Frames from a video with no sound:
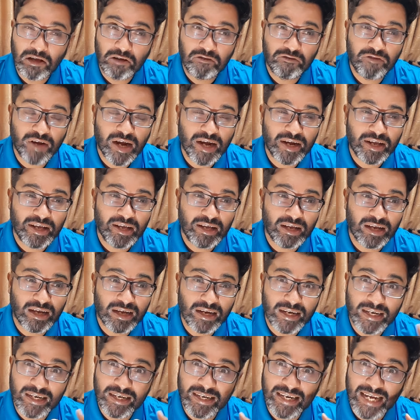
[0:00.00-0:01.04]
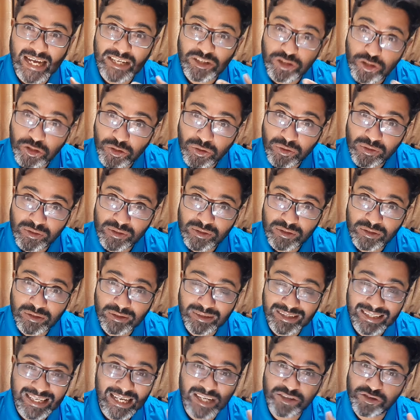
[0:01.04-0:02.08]
very natural
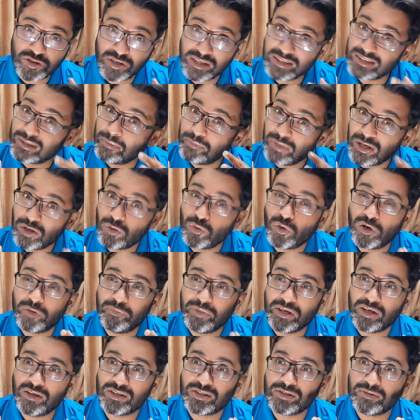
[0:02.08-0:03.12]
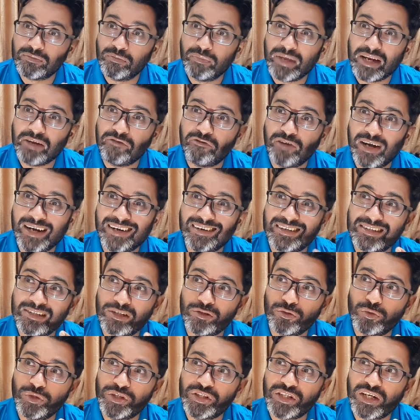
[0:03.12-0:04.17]
natural is the big word because many
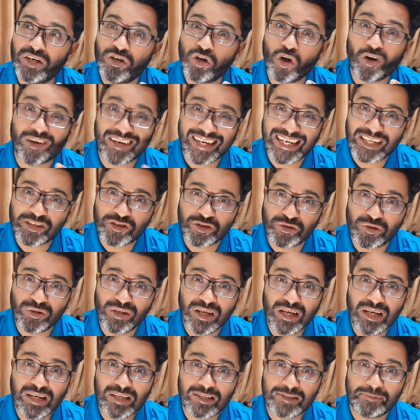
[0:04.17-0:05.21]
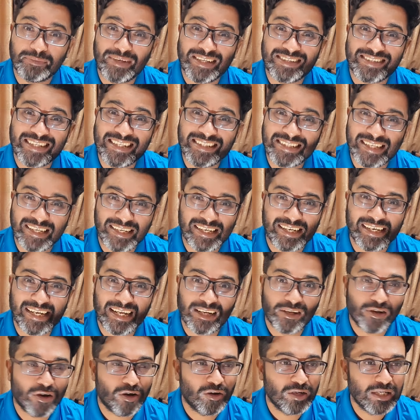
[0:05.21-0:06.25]
fragrances which are not natural smell synthetic and
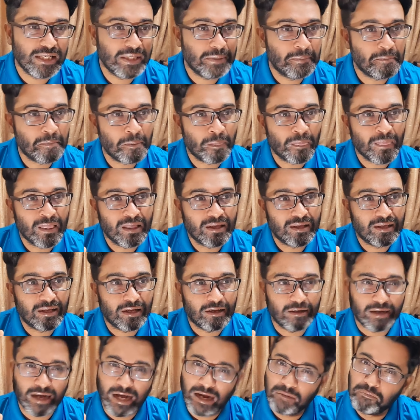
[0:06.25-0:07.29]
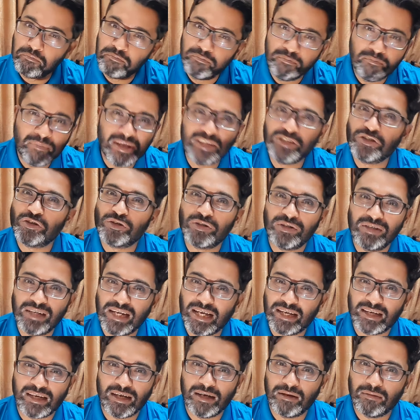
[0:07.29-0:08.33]
alcoholic a major
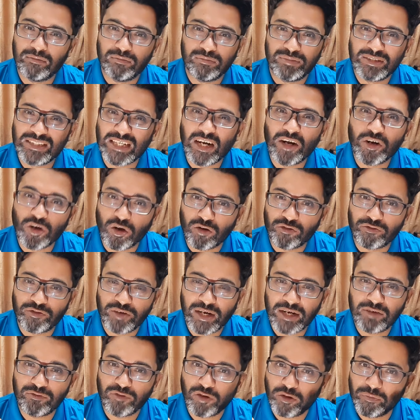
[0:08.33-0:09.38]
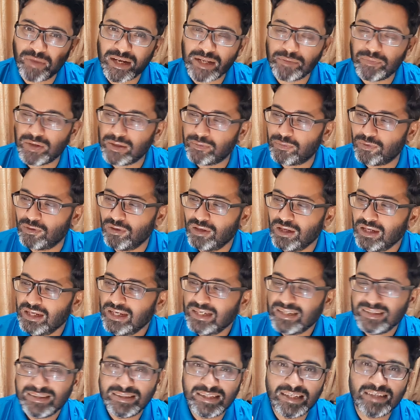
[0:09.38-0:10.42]
like a uh, turn off right for many people
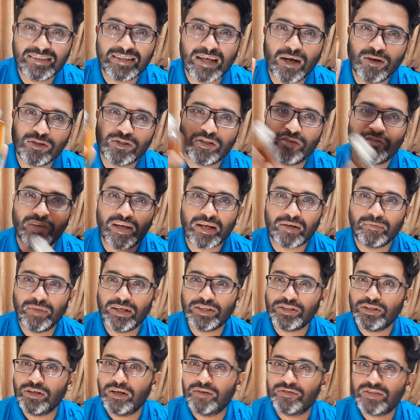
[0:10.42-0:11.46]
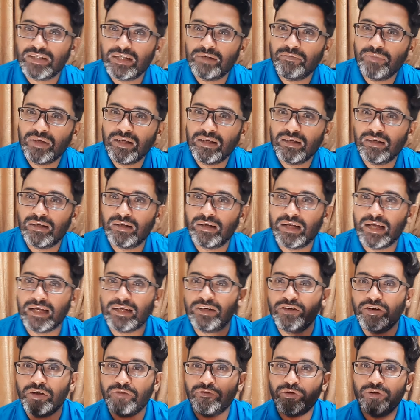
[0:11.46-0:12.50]
this house of Hermes, you have seen me uh, like
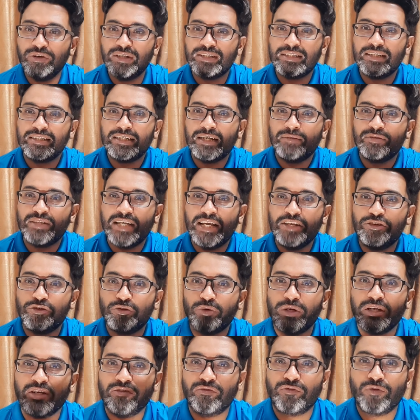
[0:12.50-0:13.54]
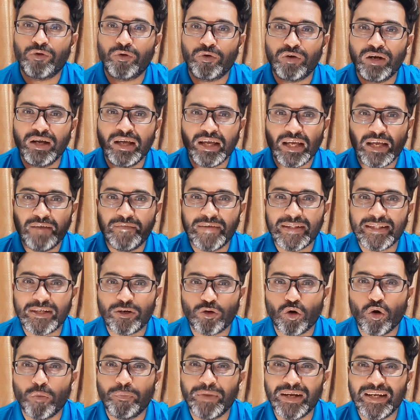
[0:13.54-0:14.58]
reviewing recent times H24, even that
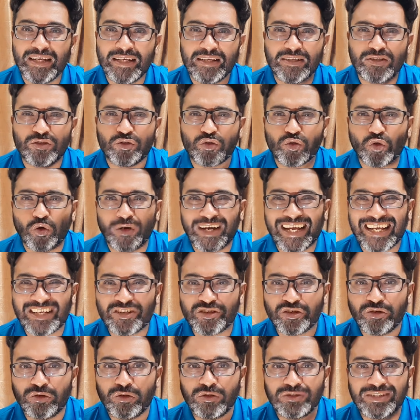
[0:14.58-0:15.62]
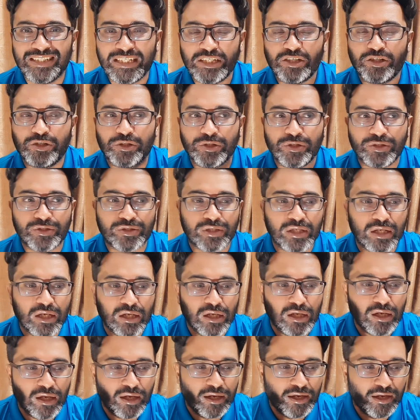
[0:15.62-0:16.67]
opening is so natural, citrus.
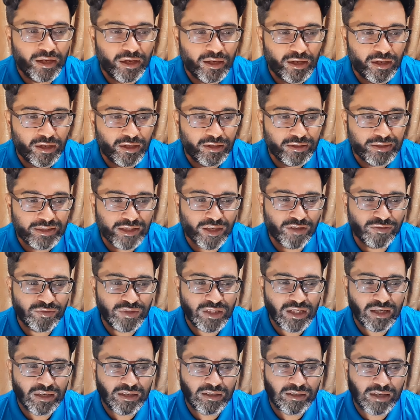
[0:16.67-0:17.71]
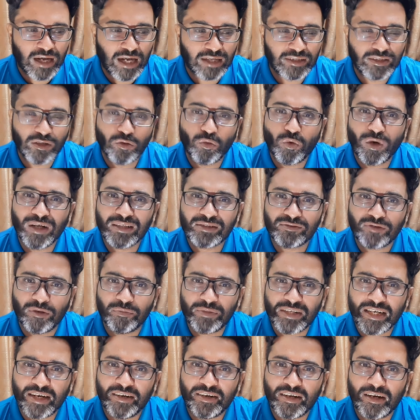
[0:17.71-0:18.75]
Uh, some of the other ones from
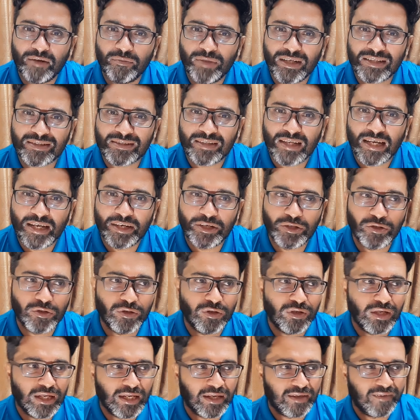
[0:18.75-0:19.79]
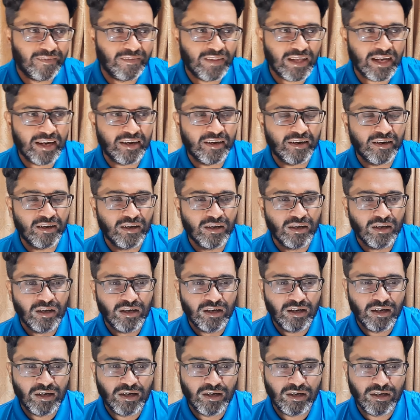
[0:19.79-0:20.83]
Terre d'Hermes line, you know, like their
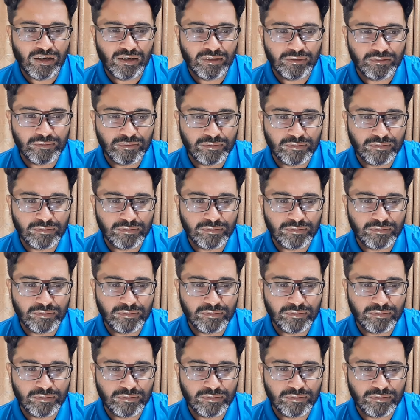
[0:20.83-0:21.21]
uh,